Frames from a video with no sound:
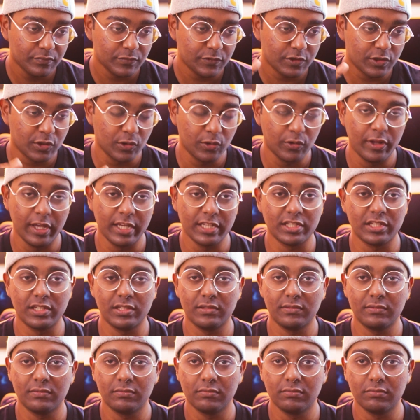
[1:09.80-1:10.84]
so
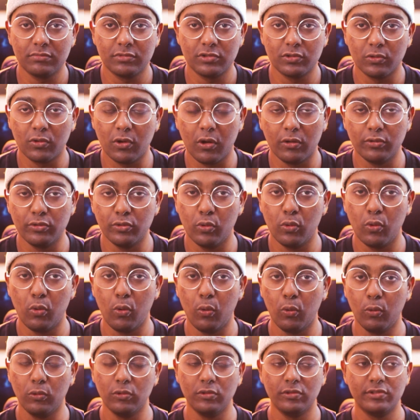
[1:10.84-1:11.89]
there's so-called no
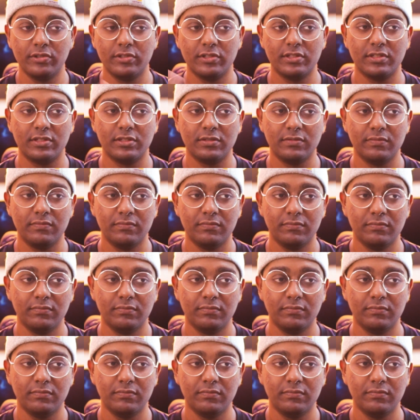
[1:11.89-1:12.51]
holes.